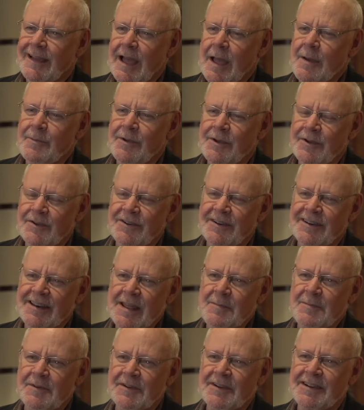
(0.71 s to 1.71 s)
I'm here
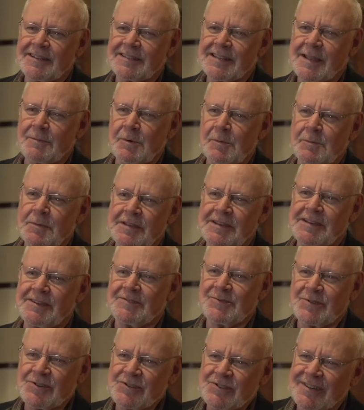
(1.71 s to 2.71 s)
today because I'm a
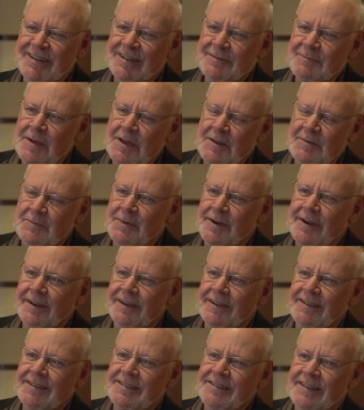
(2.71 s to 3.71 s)
pediatrician at Mountain Park
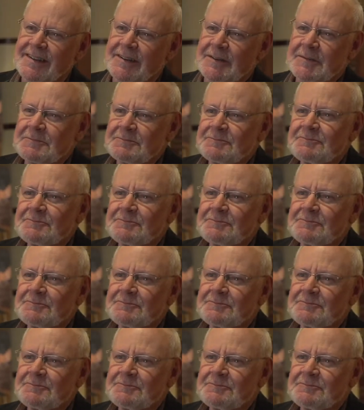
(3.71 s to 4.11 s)
Health Center.